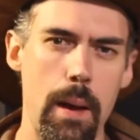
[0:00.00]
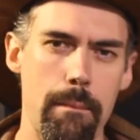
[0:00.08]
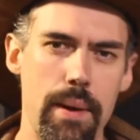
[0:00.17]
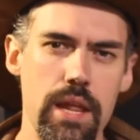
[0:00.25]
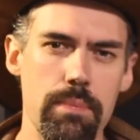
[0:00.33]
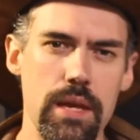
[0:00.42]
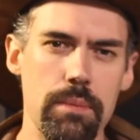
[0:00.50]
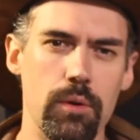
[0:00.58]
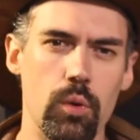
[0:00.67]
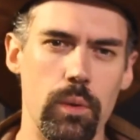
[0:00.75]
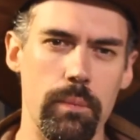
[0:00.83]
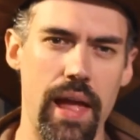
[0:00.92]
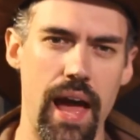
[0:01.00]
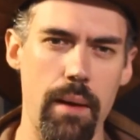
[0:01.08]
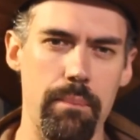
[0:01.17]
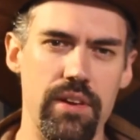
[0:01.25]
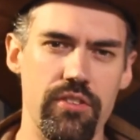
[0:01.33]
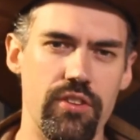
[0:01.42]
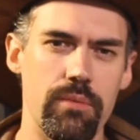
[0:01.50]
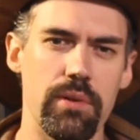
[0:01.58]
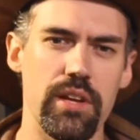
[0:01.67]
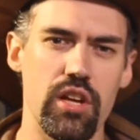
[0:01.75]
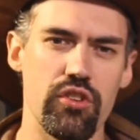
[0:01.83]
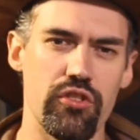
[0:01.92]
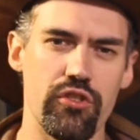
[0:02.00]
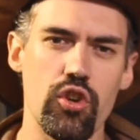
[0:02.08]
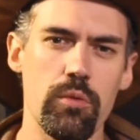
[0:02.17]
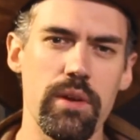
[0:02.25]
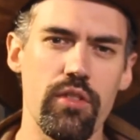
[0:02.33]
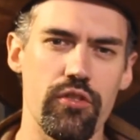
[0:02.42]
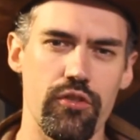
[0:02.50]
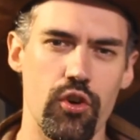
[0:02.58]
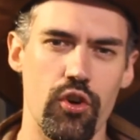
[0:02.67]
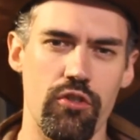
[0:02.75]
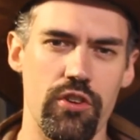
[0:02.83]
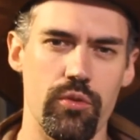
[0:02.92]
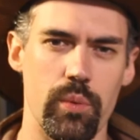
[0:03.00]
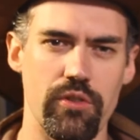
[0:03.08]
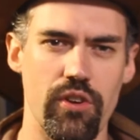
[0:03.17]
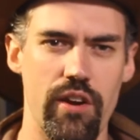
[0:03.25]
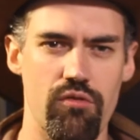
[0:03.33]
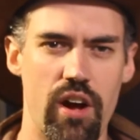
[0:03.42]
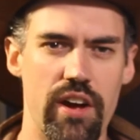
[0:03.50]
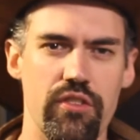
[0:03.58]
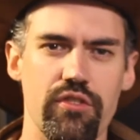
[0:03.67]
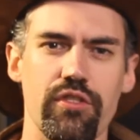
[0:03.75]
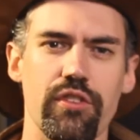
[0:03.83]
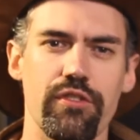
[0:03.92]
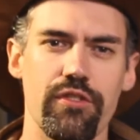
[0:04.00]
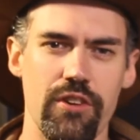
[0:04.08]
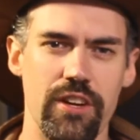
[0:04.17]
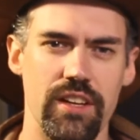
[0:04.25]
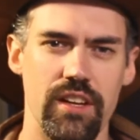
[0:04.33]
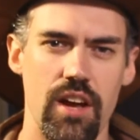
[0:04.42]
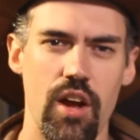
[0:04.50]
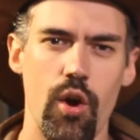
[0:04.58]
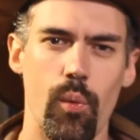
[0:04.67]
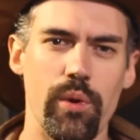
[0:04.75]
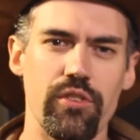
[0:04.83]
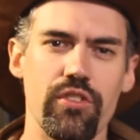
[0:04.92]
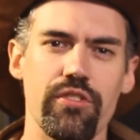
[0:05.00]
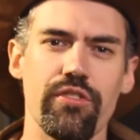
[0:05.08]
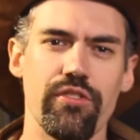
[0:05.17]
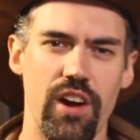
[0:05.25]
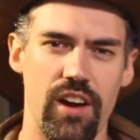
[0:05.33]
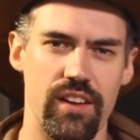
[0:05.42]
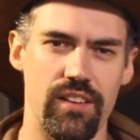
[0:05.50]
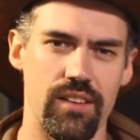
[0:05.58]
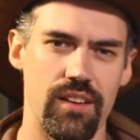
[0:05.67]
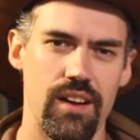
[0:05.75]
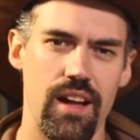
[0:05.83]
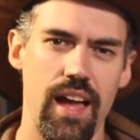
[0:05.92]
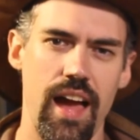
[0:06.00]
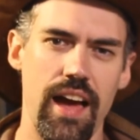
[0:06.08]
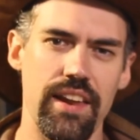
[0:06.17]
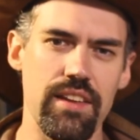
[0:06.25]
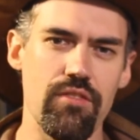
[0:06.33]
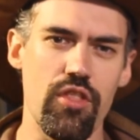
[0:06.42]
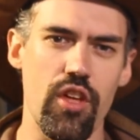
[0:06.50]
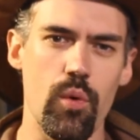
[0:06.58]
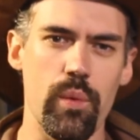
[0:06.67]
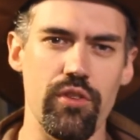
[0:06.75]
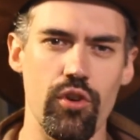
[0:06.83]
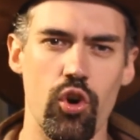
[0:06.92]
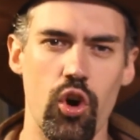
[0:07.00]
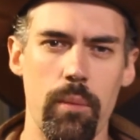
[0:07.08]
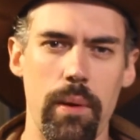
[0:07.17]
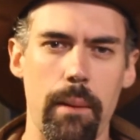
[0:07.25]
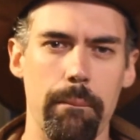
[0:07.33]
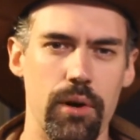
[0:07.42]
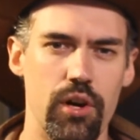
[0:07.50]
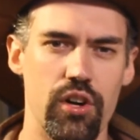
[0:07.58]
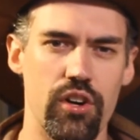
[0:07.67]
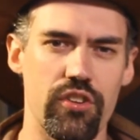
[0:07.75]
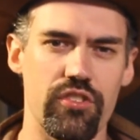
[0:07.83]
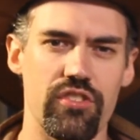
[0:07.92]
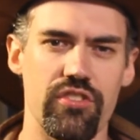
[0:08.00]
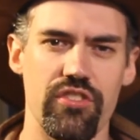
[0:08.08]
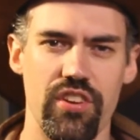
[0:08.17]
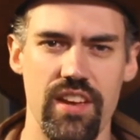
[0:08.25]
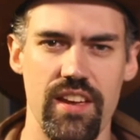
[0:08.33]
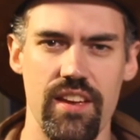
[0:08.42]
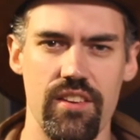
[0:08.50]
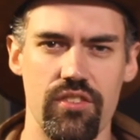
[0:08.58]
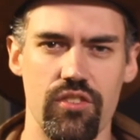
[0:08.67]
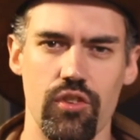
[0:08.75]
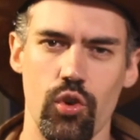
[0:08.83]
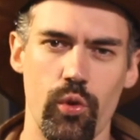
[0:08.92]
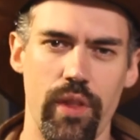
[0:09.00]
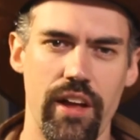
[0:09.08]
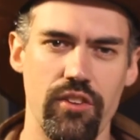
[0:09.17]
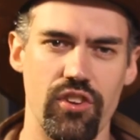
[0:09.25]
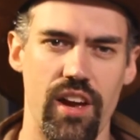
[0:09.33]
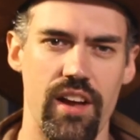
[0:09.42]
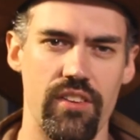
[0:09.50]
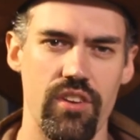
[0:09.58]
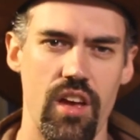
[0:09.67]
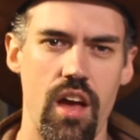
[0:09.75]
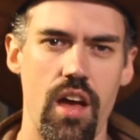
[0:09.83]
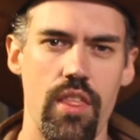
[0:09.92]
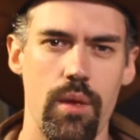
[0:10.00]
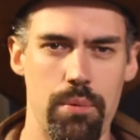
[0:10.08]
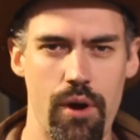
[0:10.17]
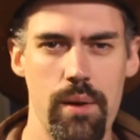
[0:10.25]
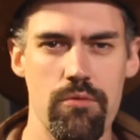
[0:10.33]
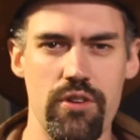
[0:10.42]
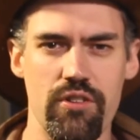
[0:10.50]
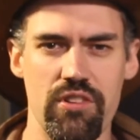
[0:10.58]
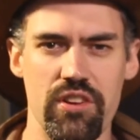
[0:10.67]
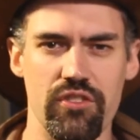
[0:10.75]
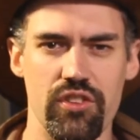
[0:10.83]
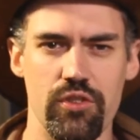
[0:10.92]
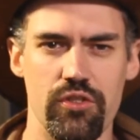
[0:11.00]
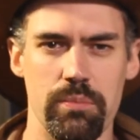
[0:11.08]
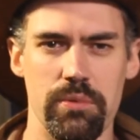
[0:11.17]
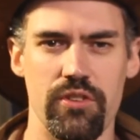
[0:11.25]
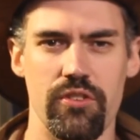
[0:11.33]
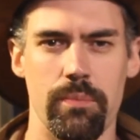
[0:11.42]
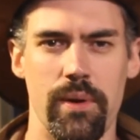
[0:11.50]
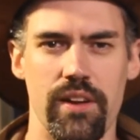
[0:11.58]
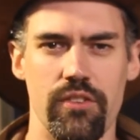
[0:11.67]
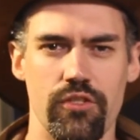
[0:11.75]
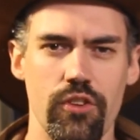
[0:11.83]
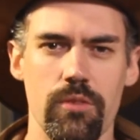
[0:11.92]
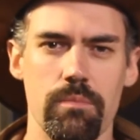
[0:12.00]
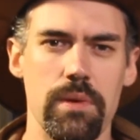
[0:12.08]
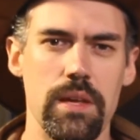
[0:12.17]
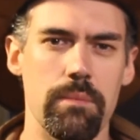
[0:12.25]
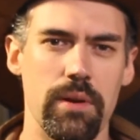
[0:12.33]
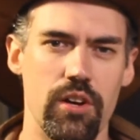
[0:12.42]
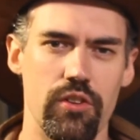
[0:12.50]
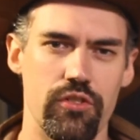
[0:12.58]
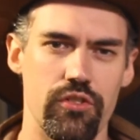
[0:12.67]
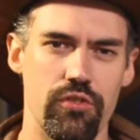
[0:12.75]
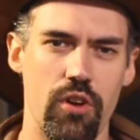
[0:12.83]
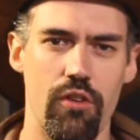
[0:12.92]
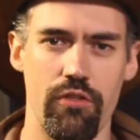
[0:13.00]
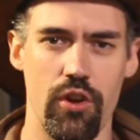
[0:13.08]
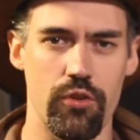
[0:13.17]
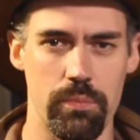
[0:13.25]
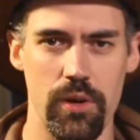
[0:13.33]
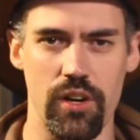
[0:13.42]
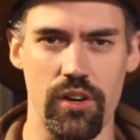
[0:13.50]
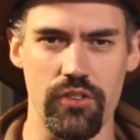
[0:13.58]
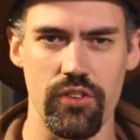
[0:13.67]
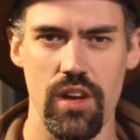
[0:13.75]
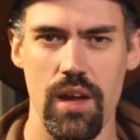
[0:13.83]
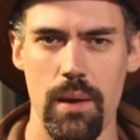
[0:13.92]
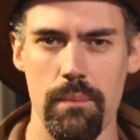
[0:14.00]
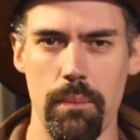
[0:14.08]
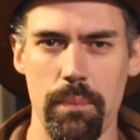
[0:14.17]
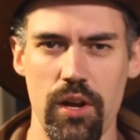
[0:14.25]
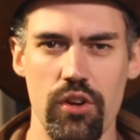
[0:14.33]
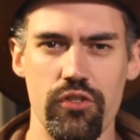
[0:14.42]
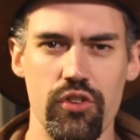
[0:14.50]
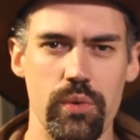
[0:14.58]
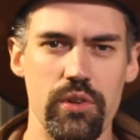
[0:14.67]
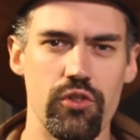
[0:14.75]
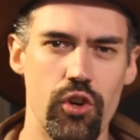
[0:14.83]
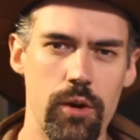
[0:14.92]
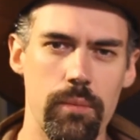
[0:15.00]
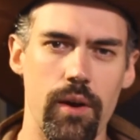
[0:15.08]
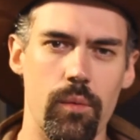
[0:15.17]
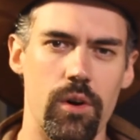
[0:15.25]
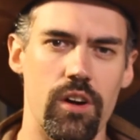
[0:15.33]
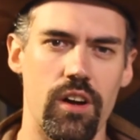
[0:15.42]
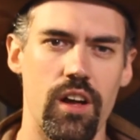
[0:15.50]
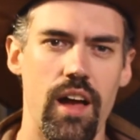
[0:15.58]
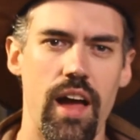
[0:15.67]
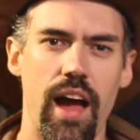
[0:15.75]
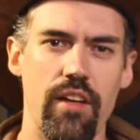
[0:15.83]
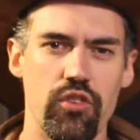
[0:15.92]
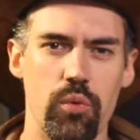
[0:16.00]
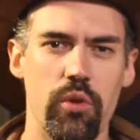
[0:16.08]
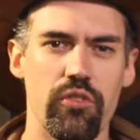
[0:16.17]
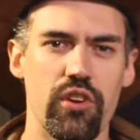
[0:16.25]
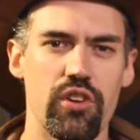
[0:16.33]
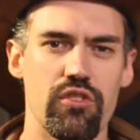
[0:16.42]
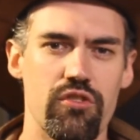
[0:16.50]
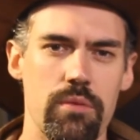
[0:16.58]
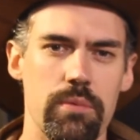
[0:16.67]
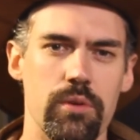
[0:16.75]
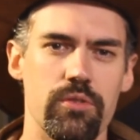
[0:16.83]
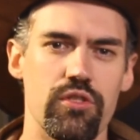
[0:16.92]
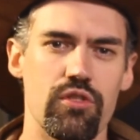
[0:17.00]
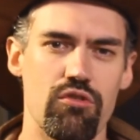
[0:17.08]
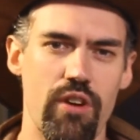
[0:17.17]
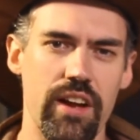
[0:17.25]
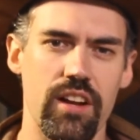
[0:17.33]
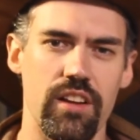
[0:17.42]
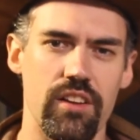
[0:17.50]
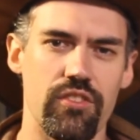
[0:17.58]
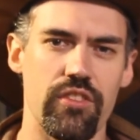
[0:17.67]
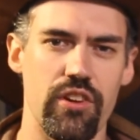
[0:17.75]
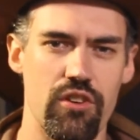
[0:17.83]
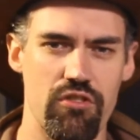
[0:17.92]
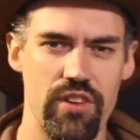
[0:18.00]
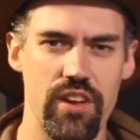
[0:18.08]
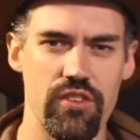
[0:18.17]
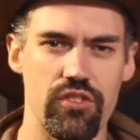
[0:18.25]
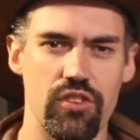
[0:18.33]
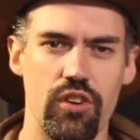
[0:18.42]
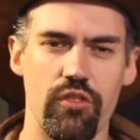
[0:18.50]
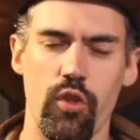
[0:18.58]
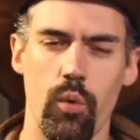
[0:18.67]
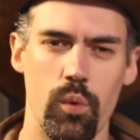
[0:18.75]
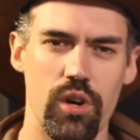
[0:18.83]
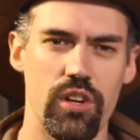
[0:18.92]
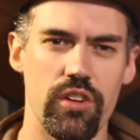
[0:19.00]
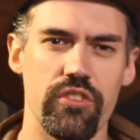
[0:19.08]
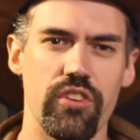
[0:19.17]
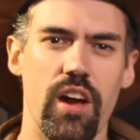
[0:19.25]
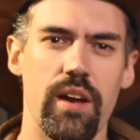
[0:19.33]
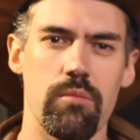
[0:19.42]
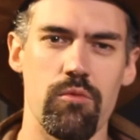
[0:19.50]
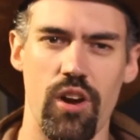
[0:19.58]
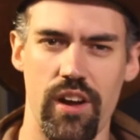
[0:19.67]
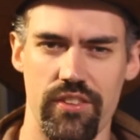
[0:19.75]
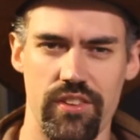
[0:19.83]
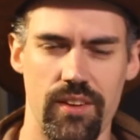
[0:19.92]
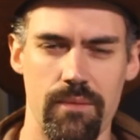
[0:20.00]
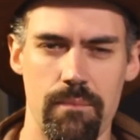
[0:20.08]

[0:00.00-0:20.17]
Many people will be happy simply consuming the stories which I write for free, which is fine. And even though we talk about perks and tiers and all that jazz, the primary reason you should participate shouldn't be because of those perks, but because you enjoy my work and you want to contribute directly to the creation of the worlds I am writing.